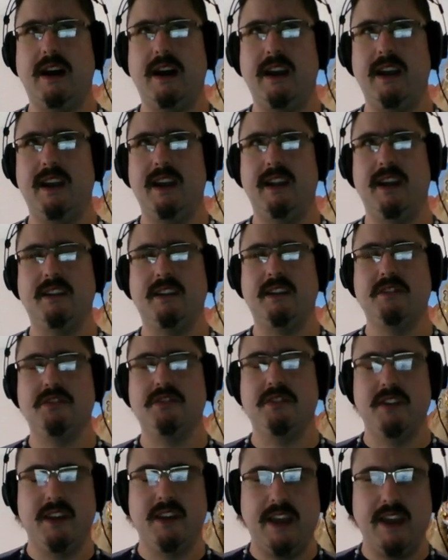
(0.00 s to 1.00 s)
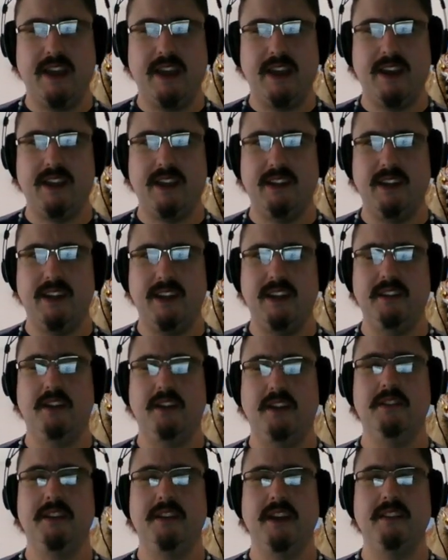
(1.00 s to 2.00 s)
I had actually had a
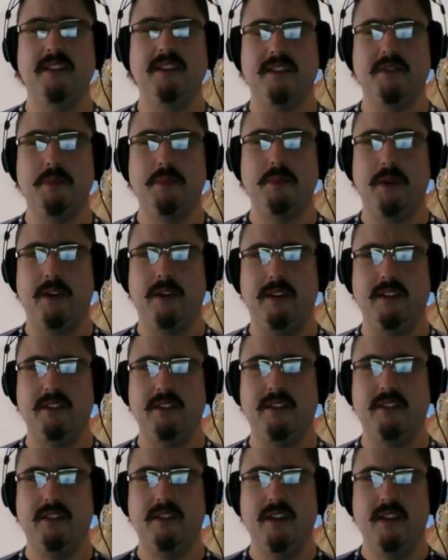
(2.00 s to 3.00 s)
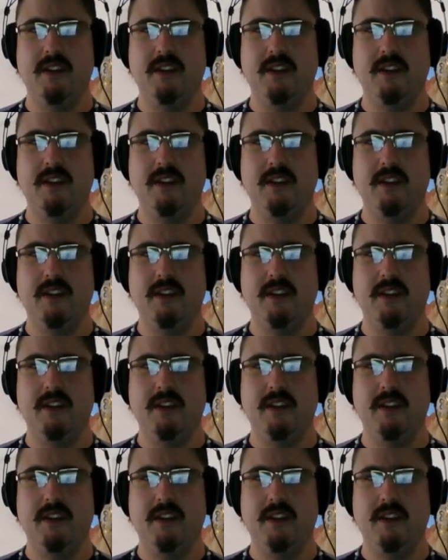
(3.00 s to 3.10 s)
near-death experience